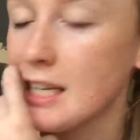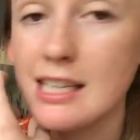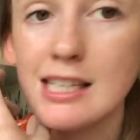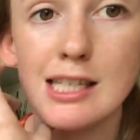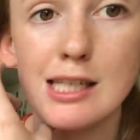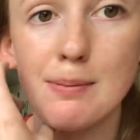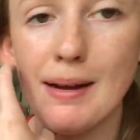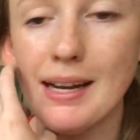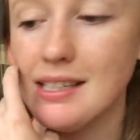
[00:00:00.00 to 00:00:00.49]

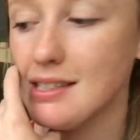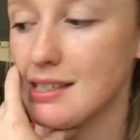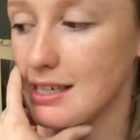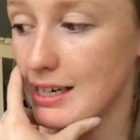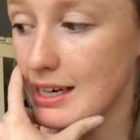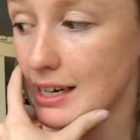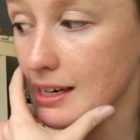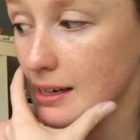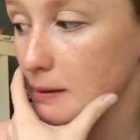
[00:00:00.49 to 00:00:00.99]

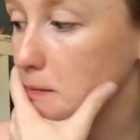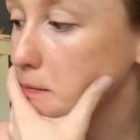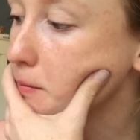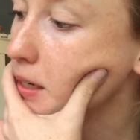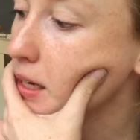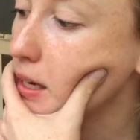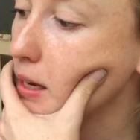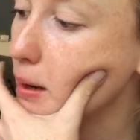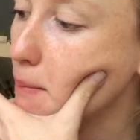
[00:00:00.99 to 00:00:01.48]
spastic,
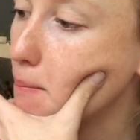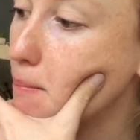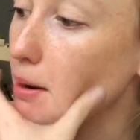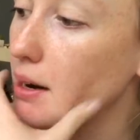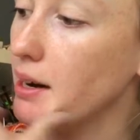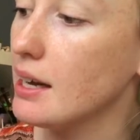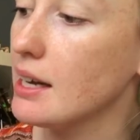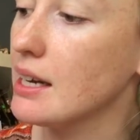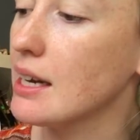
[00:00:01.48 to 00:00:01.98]

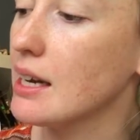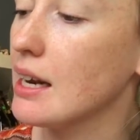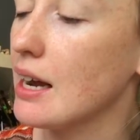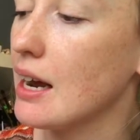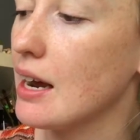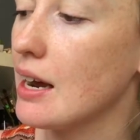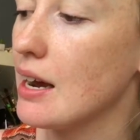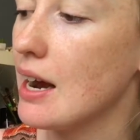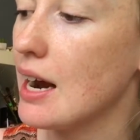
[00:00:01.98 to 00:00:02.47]
but
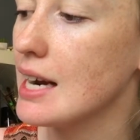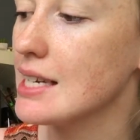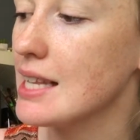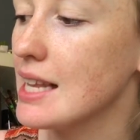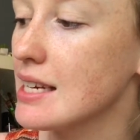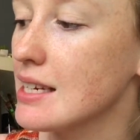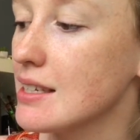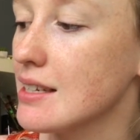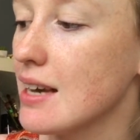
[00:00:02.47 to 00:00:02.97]
I
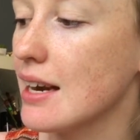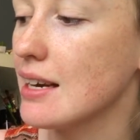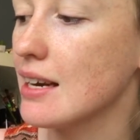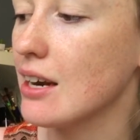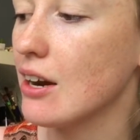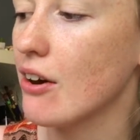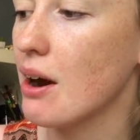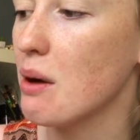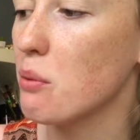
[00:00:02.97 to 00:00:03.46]
then
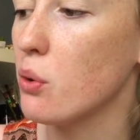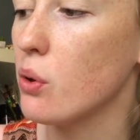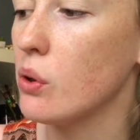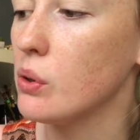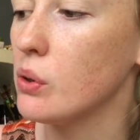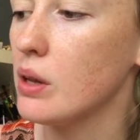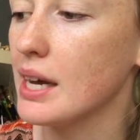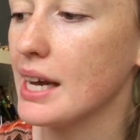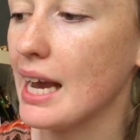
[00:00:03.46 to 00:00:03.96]
decided, alright,
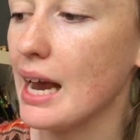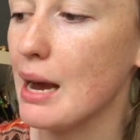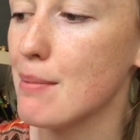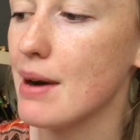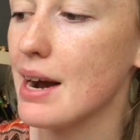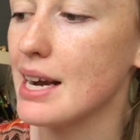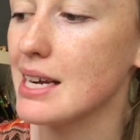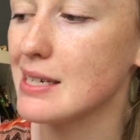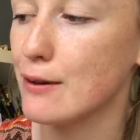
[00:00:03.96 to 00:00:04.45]
well, okay, I
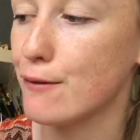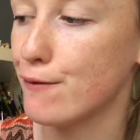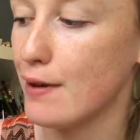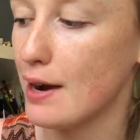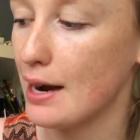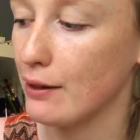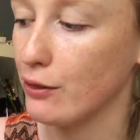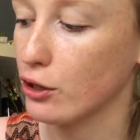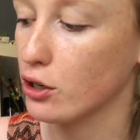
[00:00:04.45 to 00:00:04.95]
might
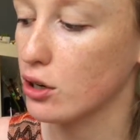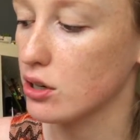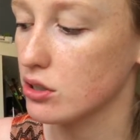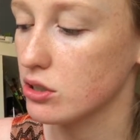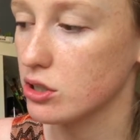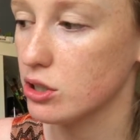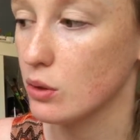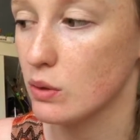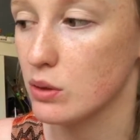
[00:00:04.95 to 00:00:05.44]
define the
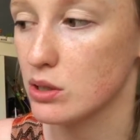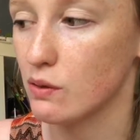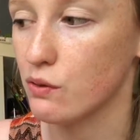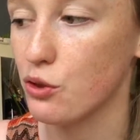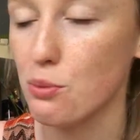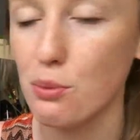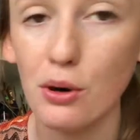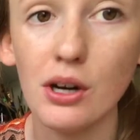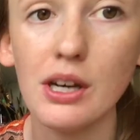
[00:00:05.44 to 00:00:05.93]
contours of
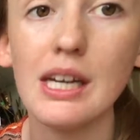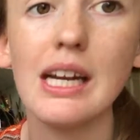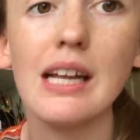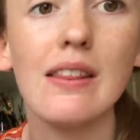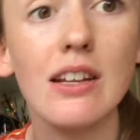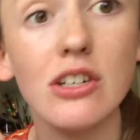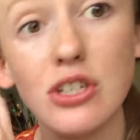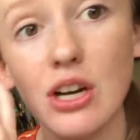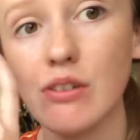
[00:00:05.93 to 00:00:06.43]
the body
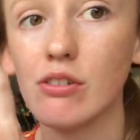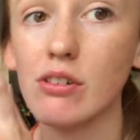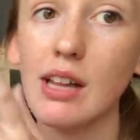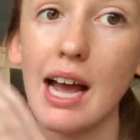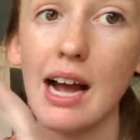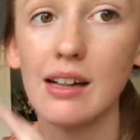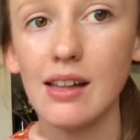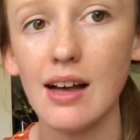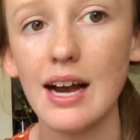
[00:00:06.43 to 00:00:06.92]
and the general
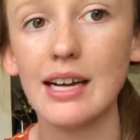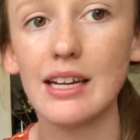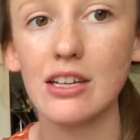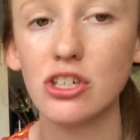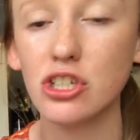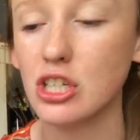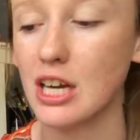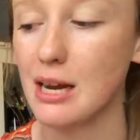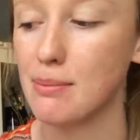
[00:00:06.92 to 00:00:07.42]
outline
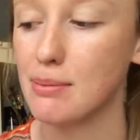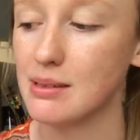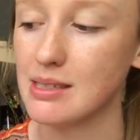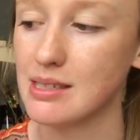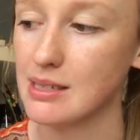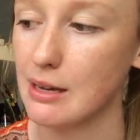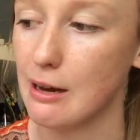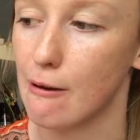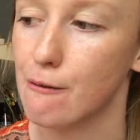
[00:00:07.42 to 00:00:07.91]
and shape and
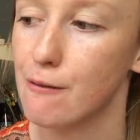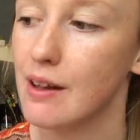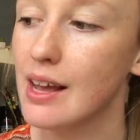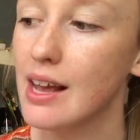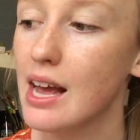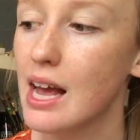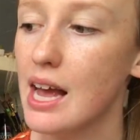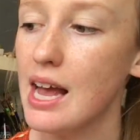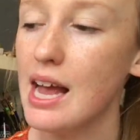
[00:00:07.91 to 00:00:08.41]
stuff,
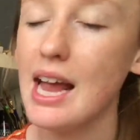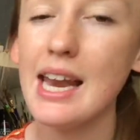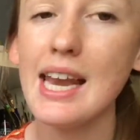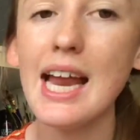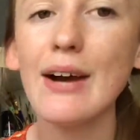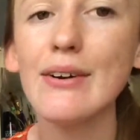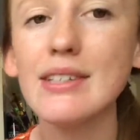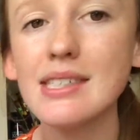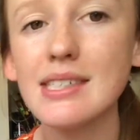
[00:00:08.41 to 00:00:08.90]
and
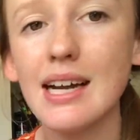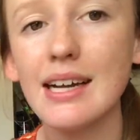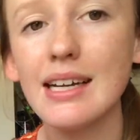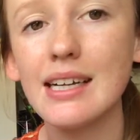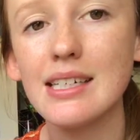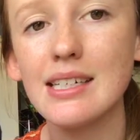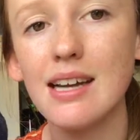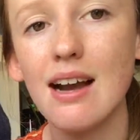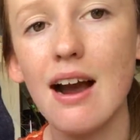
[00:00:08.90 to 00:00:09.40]
now it's
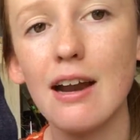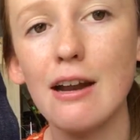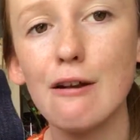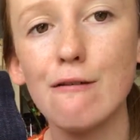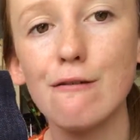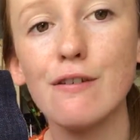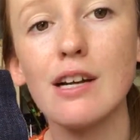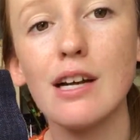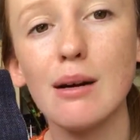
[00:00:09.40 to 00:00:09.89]
starting to kind
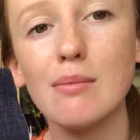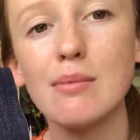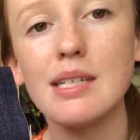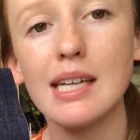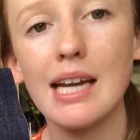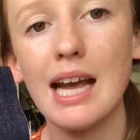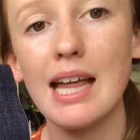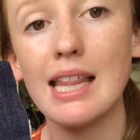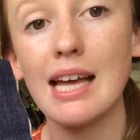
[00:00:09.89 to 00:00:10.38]
of come
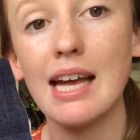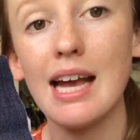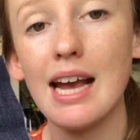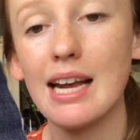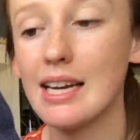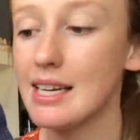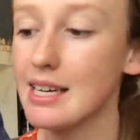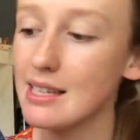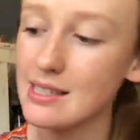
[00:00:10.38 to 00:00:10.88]
together
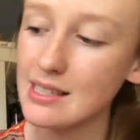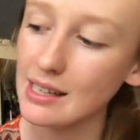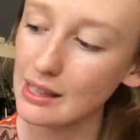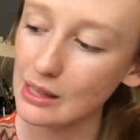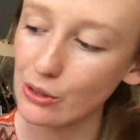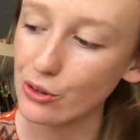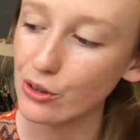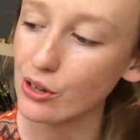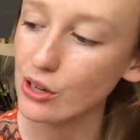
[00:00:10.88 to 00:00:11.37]
and it
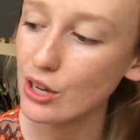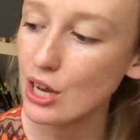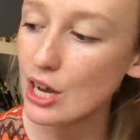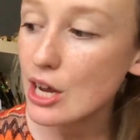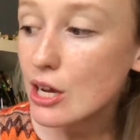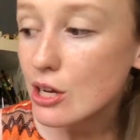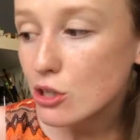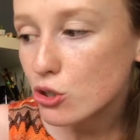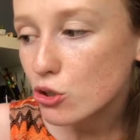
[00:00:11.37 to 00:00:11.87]
doesn't look
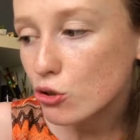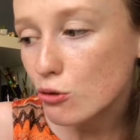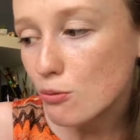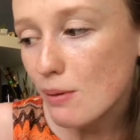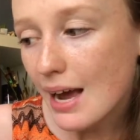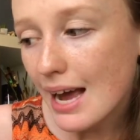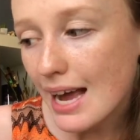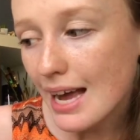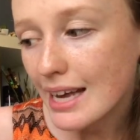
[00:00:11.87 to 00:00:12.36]
too
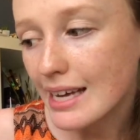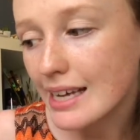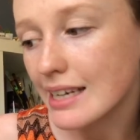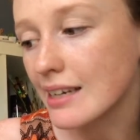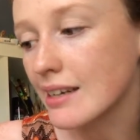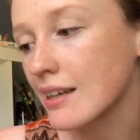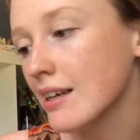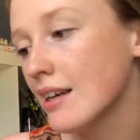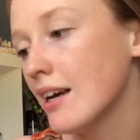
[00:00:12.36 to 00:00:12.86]
bad.